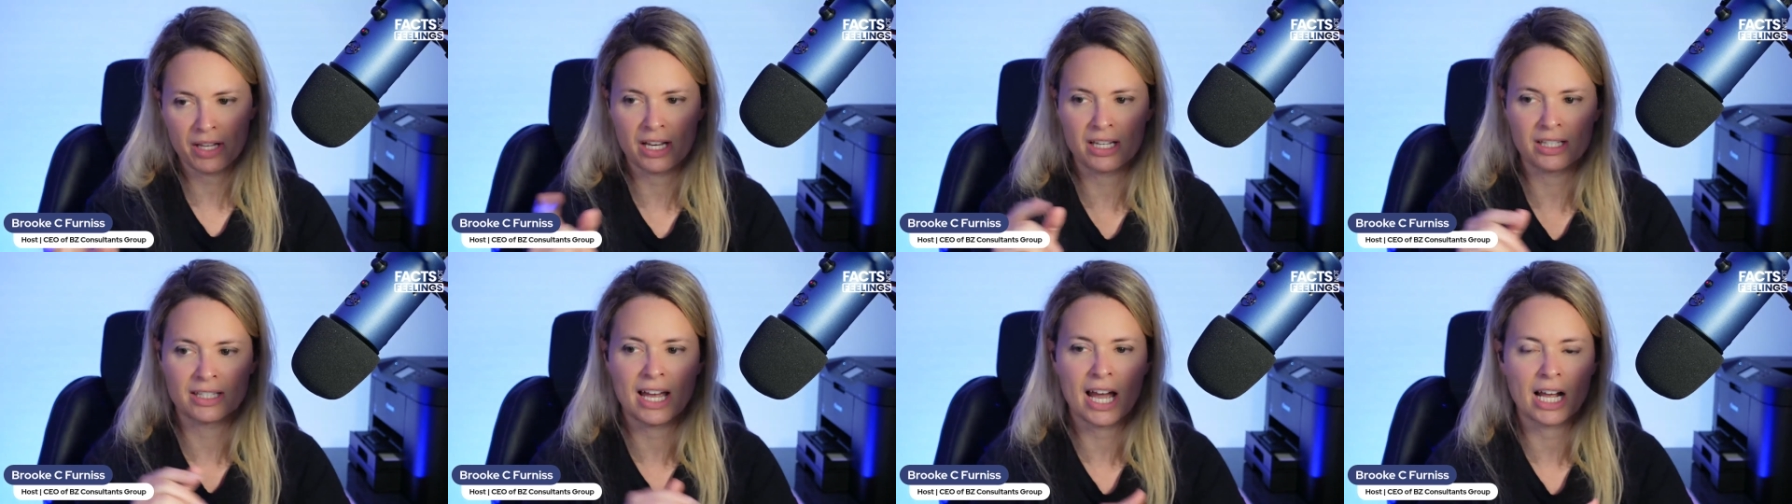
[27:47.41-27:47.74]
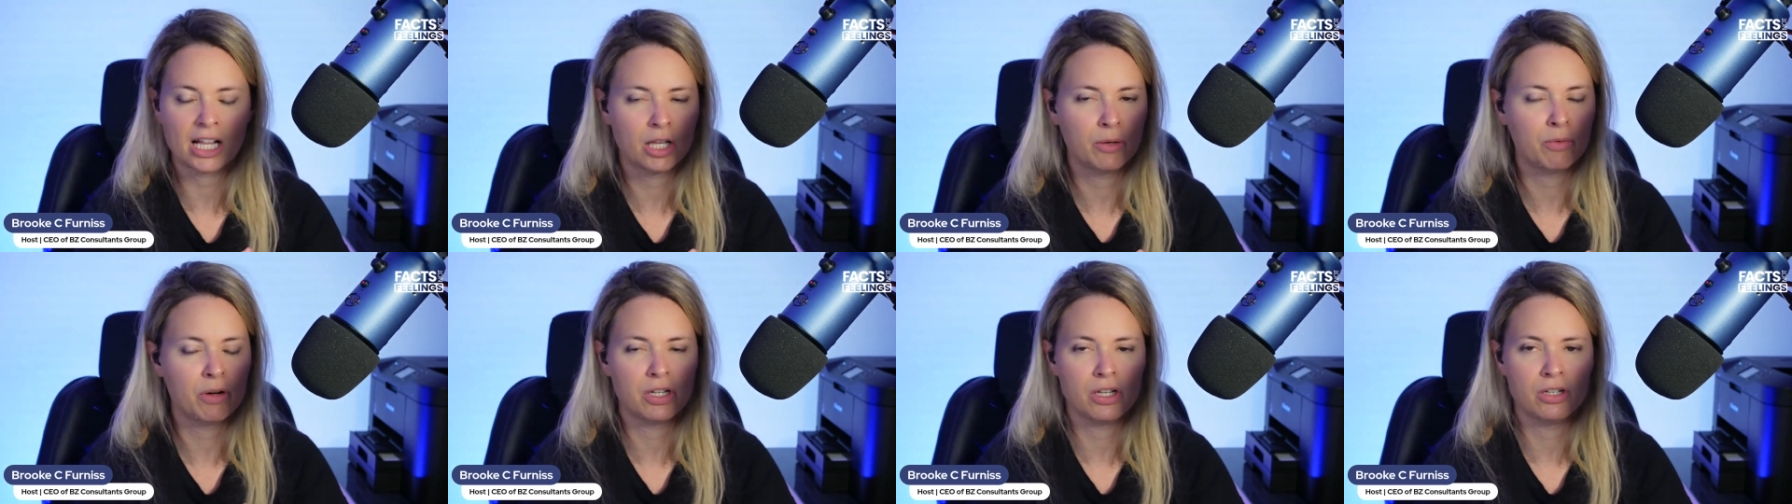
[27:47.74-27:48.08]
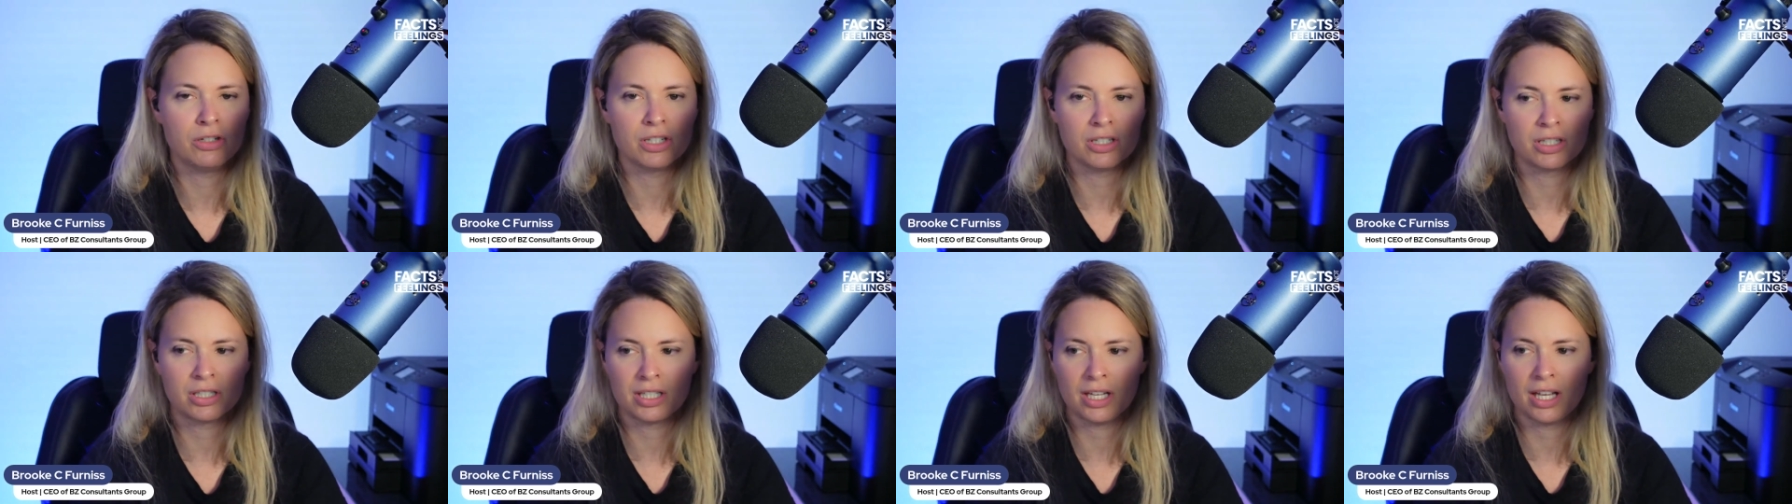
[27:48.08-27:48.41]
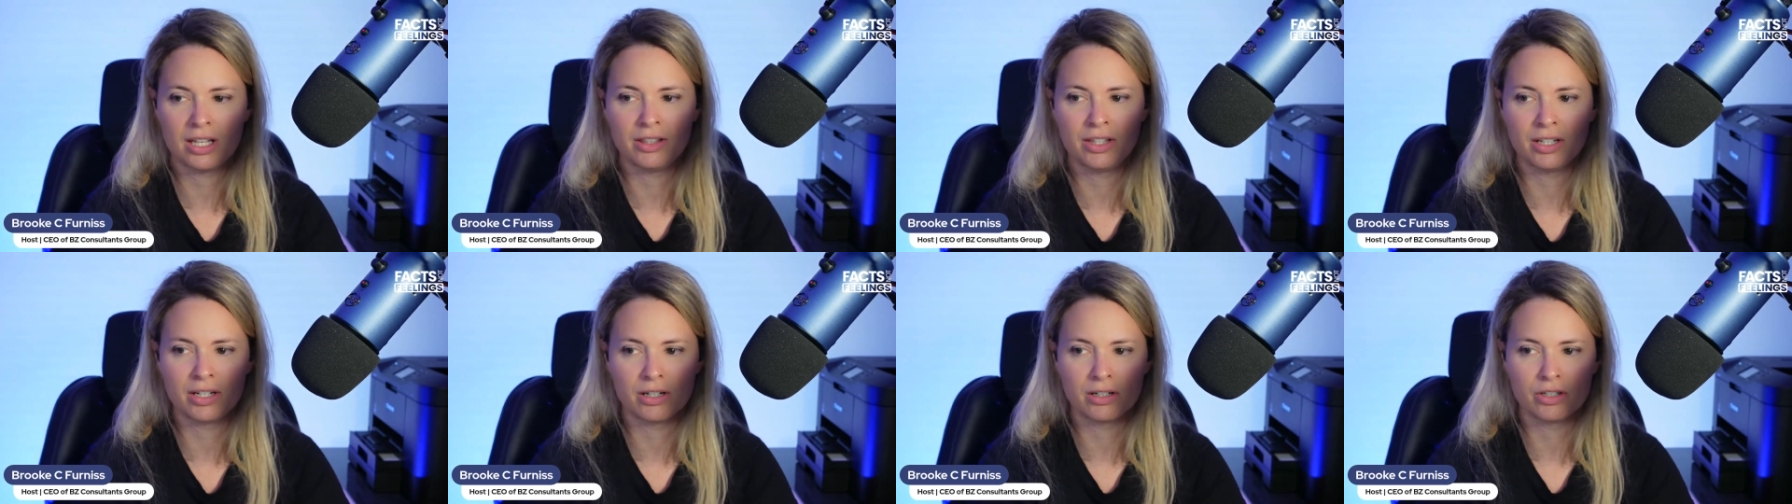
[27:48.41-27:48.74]
exactly what you just
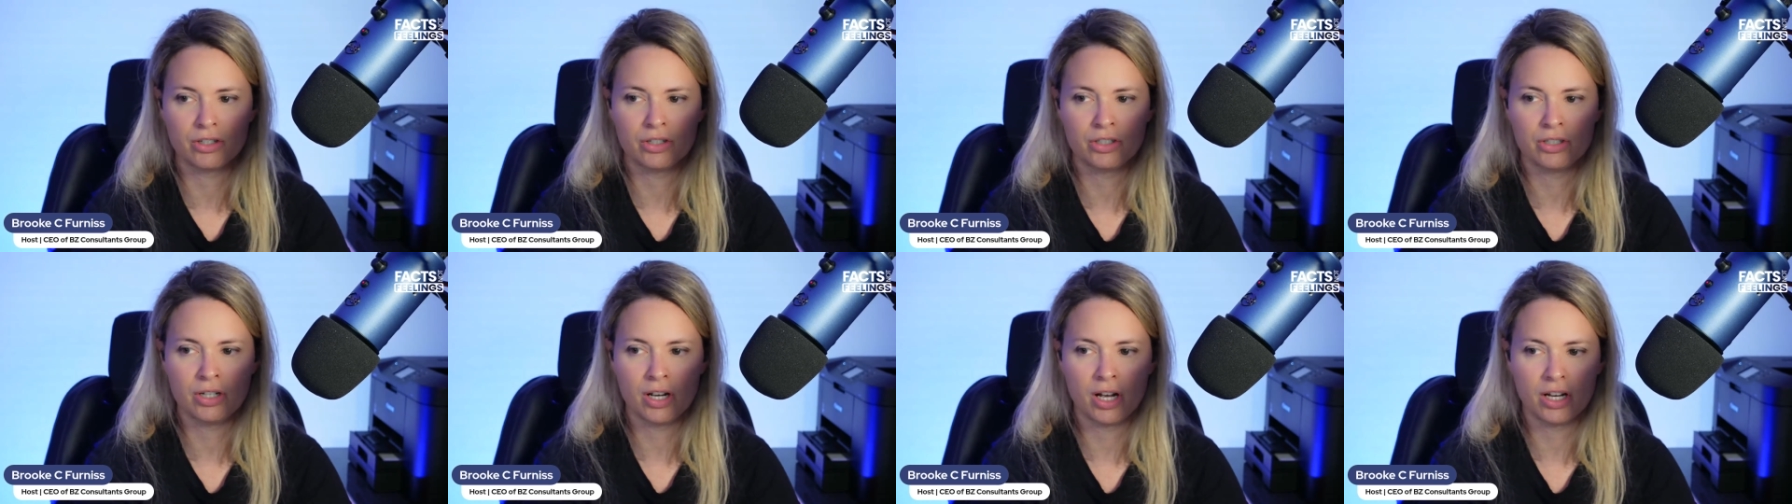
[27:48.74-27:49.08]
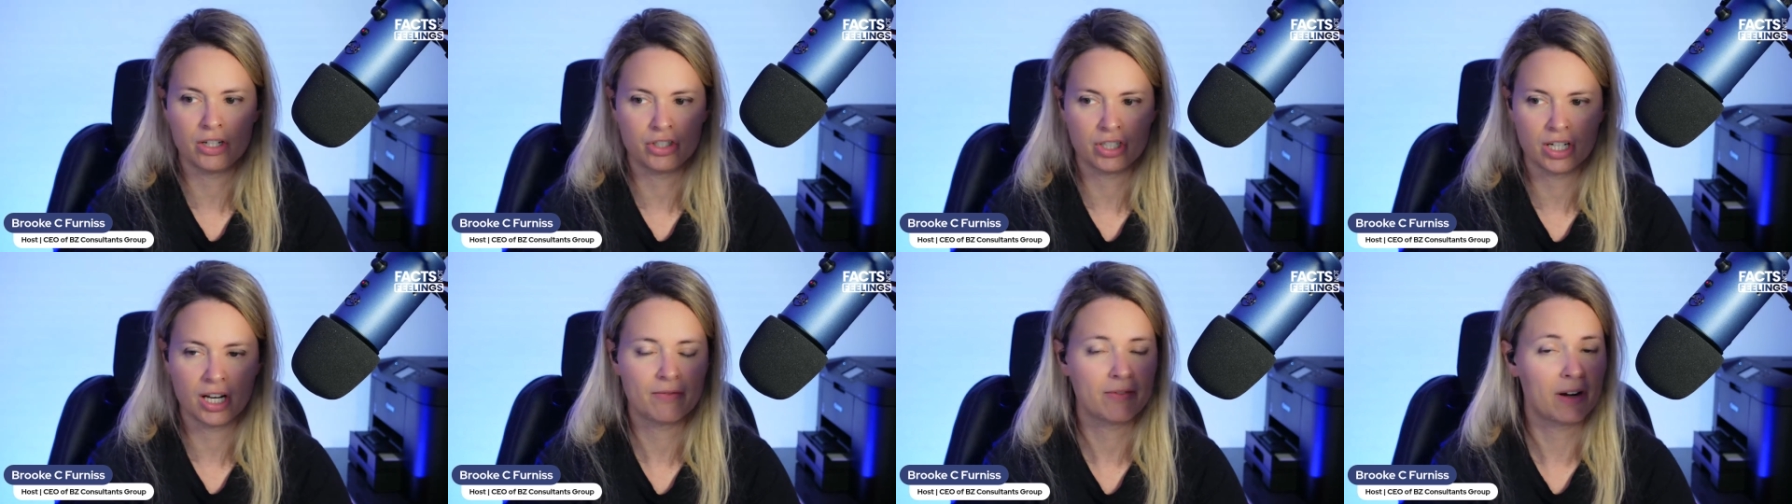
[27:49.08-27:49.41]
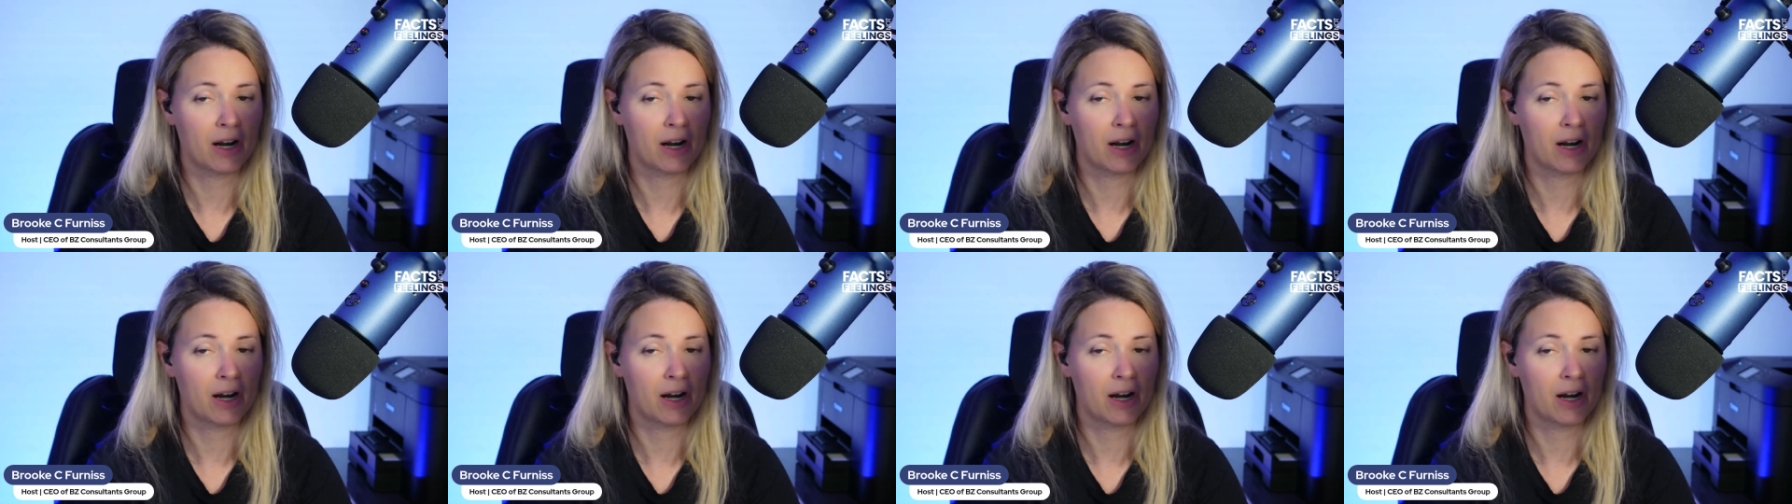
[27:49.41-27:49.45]
said there, Jeff.